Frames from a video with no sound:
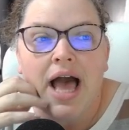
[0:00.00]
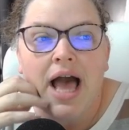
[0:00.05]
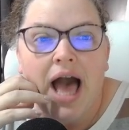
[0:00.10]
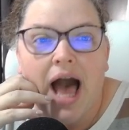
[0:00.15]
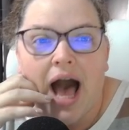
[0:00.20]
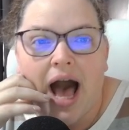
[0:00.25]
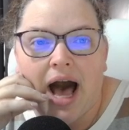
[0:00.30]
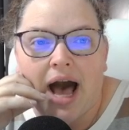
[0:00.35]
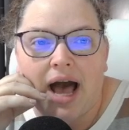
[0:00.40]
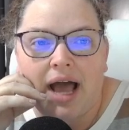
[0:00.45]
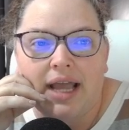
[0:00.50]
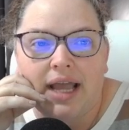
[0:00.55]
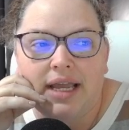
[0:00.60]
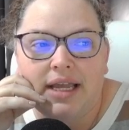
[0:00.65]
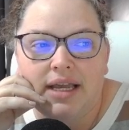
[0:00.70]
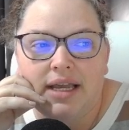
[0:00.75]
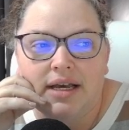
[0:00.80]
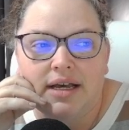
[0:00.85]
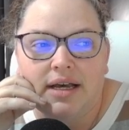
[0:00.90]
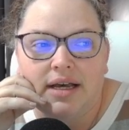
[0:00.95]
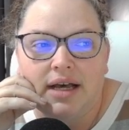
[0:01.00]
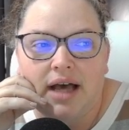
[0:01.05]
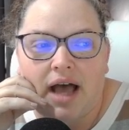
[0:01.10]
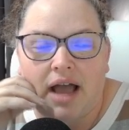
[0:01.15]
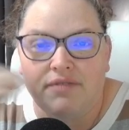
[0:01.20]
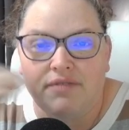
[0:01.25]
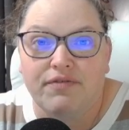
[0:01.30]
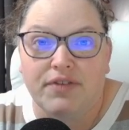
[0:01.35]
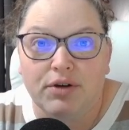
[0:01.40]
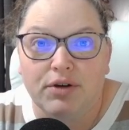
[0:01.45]
I
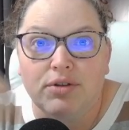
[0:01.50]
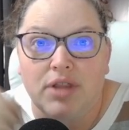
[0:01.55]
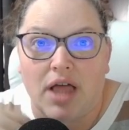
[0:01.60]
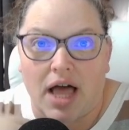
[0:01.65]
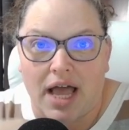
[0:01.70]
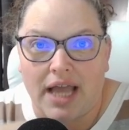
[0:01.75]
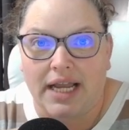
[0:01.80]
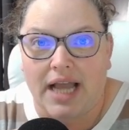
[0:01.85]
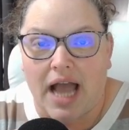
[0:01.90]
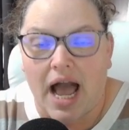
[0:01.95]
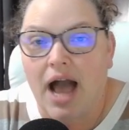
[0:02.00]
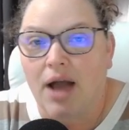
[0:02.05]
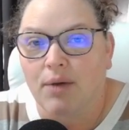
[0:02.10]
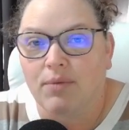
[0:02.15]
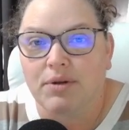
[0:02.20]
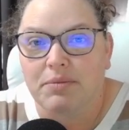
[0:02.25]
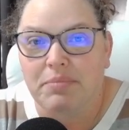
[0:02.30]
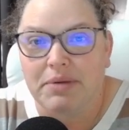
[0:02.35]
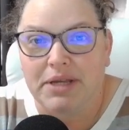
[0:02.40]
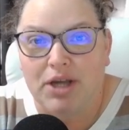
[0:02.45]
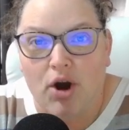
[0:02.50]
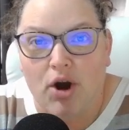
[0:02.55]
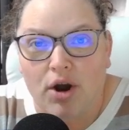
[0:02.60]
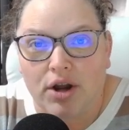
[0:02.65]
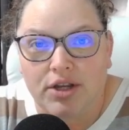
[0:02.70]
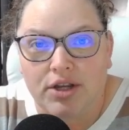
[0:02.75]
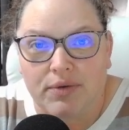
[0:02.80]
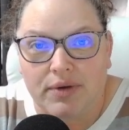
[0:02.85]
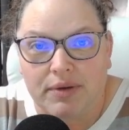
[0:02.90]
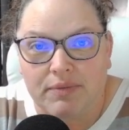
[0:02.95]
feel like I would be
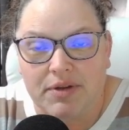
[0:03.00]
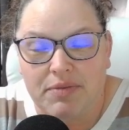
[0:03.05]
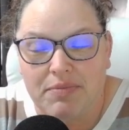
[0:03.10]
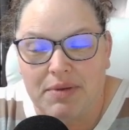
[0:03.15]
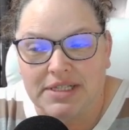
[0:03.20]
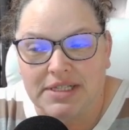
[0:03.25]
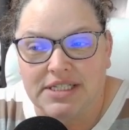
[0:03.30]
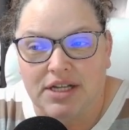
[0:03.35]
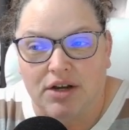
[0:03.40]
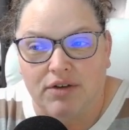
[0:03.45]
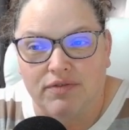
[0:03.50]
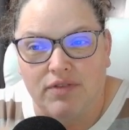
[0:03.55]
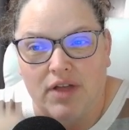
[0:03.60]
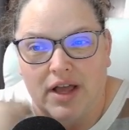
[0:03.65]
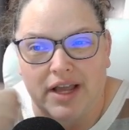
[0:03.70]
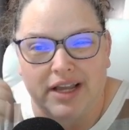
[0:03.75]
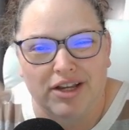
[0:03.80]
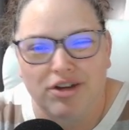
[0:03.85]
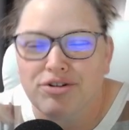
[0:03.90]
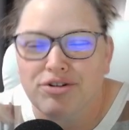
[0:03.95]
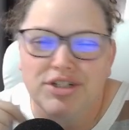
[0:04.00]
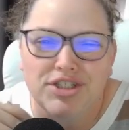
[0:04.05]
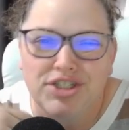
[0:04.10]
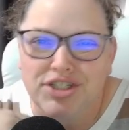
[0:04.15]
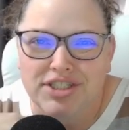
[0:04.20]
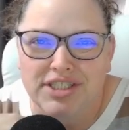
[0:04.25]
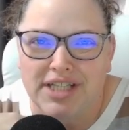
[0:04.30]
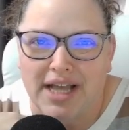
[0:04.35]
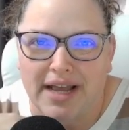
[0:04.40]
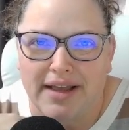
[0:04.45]
arguing with myself, like, you could just
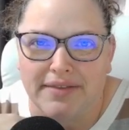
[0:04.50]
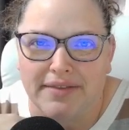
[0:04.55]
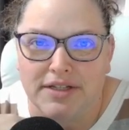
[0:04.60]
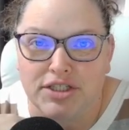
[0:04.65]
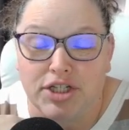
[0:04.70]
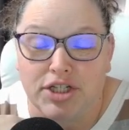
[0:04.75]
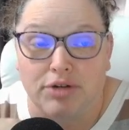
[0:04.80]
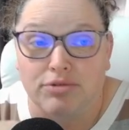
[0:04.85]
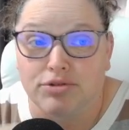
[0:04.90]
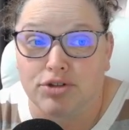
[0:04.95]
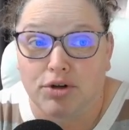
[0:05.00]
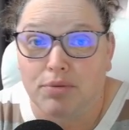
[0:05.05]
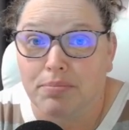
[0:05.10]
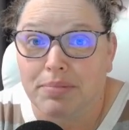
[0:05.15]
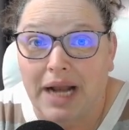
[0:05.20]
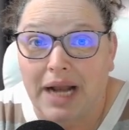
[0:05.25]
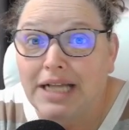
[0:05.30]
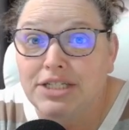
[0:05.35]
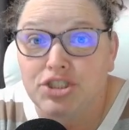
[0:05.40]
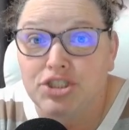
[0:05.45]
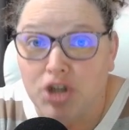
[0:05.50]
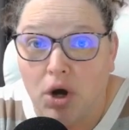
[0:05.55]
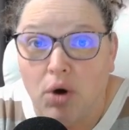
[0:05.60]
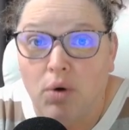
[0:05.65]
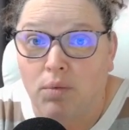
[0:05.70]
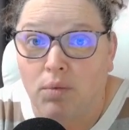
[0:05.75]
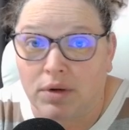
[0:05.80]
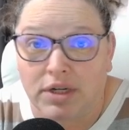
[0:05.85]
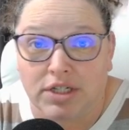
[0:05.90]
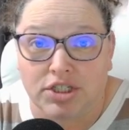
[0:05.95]
stay in the shelter, but I
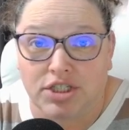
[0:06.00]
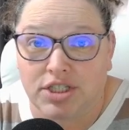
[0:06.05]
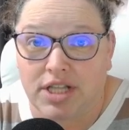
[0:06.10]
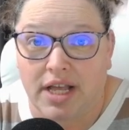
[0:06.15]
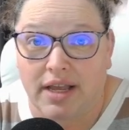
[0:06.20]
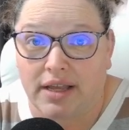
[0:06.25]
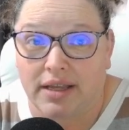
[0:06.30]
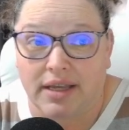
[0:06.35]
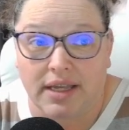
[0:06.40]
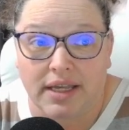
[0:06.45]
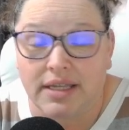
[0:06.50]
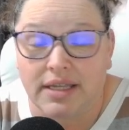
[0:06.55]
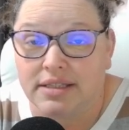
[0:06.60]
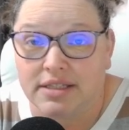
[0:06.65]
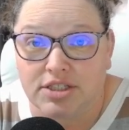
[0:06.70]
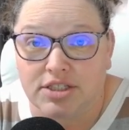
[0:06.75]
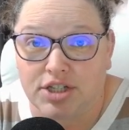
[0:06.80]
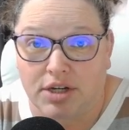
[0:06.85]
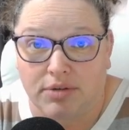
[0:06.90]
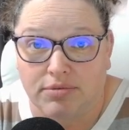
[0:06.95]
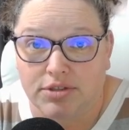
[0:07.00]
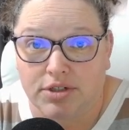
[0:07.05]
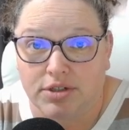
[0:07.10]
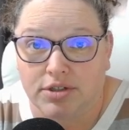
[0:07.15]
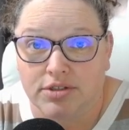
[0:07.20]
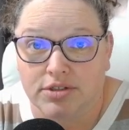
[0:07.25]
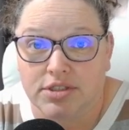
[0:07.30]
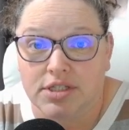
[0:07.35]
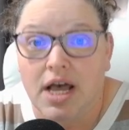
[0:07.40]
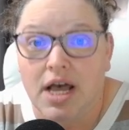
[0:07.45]
don't want to stay in the
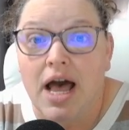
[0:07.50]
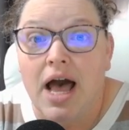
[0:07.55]
shelters.